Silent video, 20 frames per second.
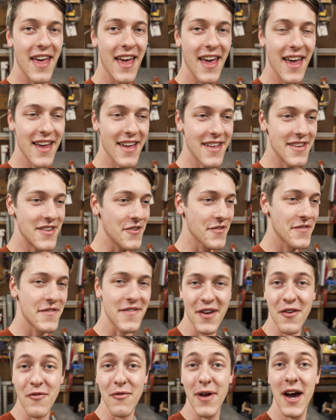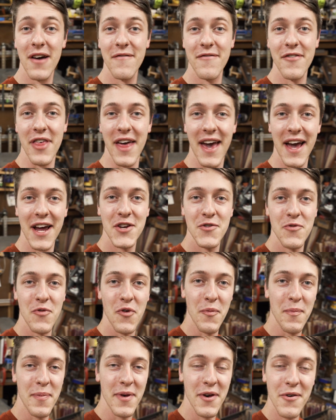and you'll stick around for the
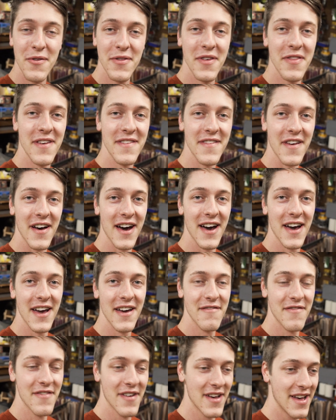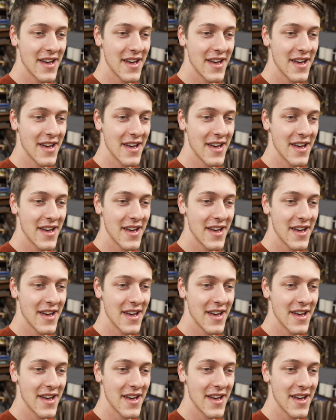actual build of this hive,